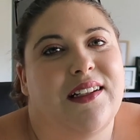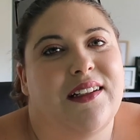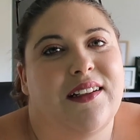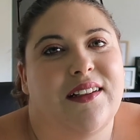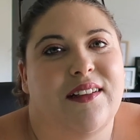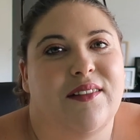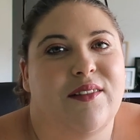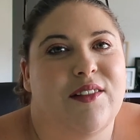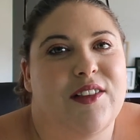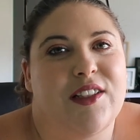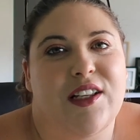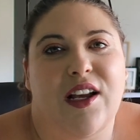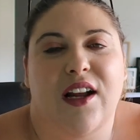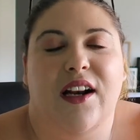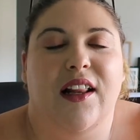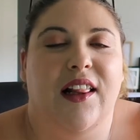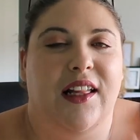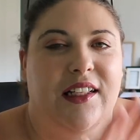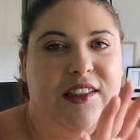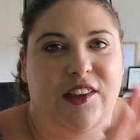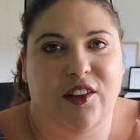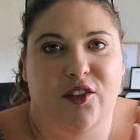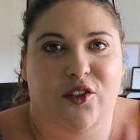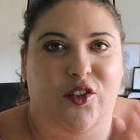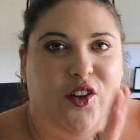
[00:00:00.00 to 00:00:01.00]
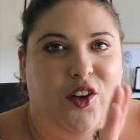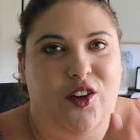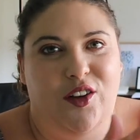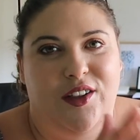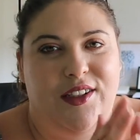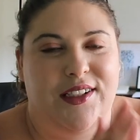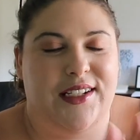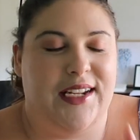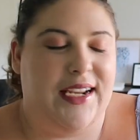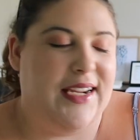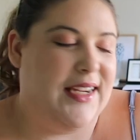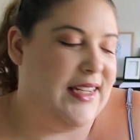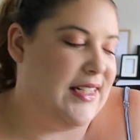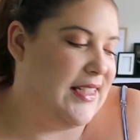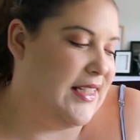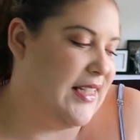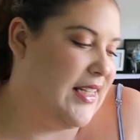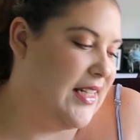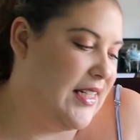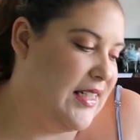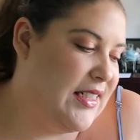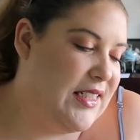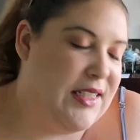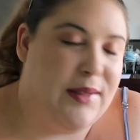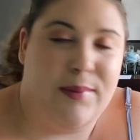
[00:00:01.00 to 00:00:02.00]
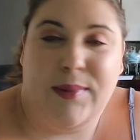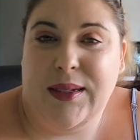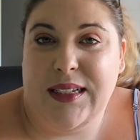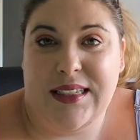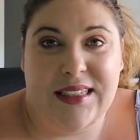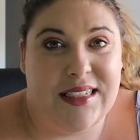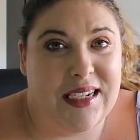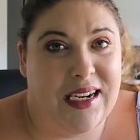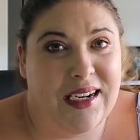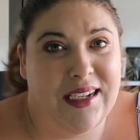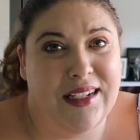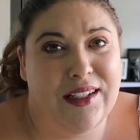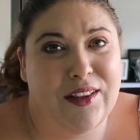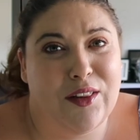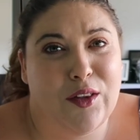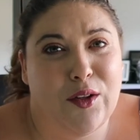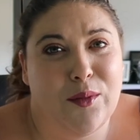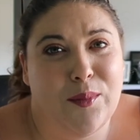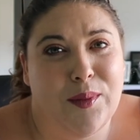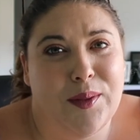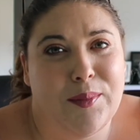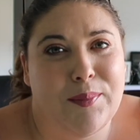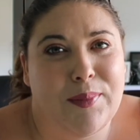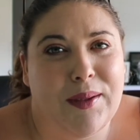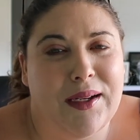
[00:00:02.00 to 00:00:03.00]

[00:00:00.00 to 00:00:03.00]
it was kind of like the wrong days to be starting Clomid.